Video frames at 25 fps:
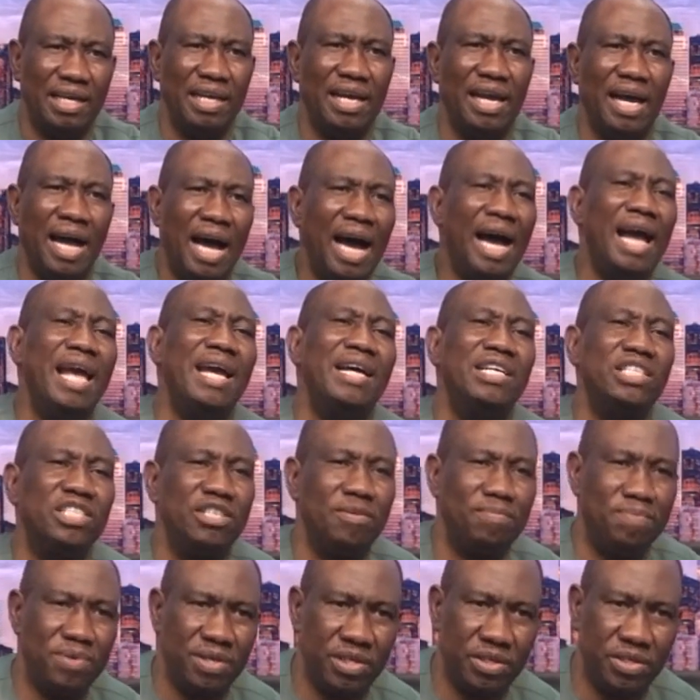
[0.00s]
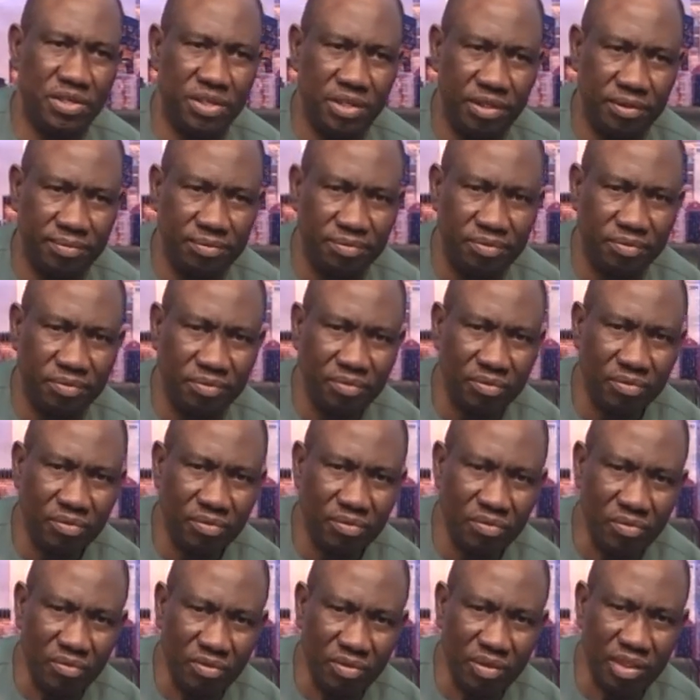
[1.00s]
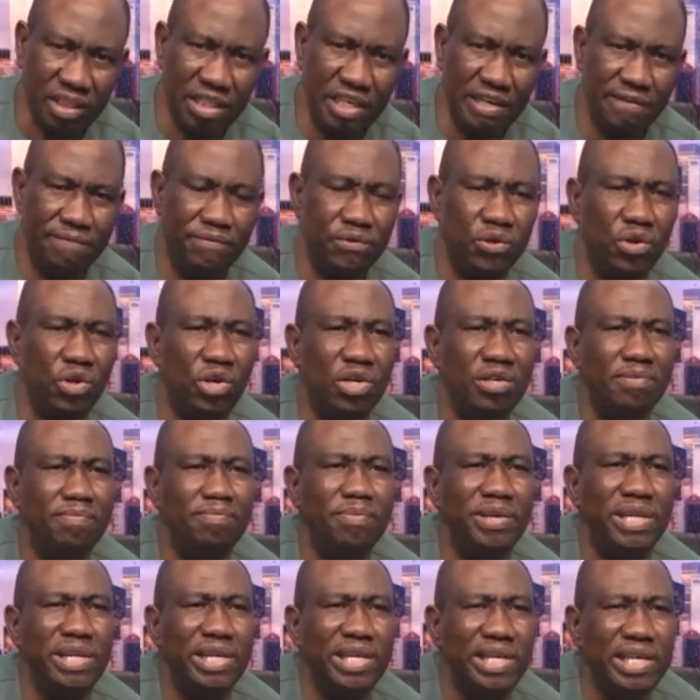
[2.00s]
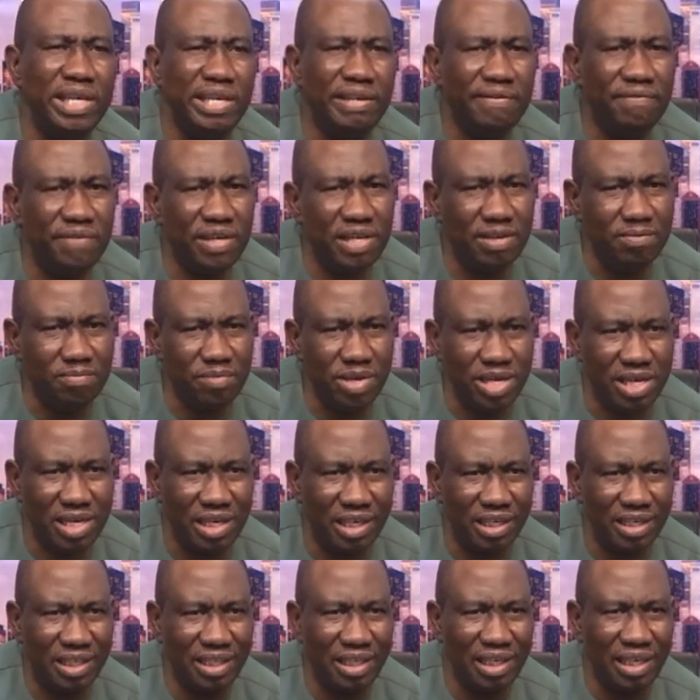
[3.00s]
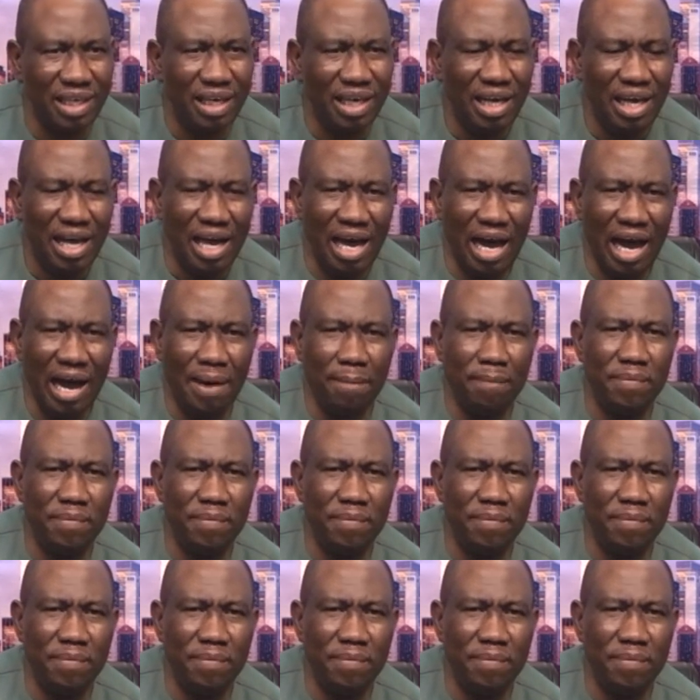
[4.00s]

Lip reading: I as a person, if you don't believe in me and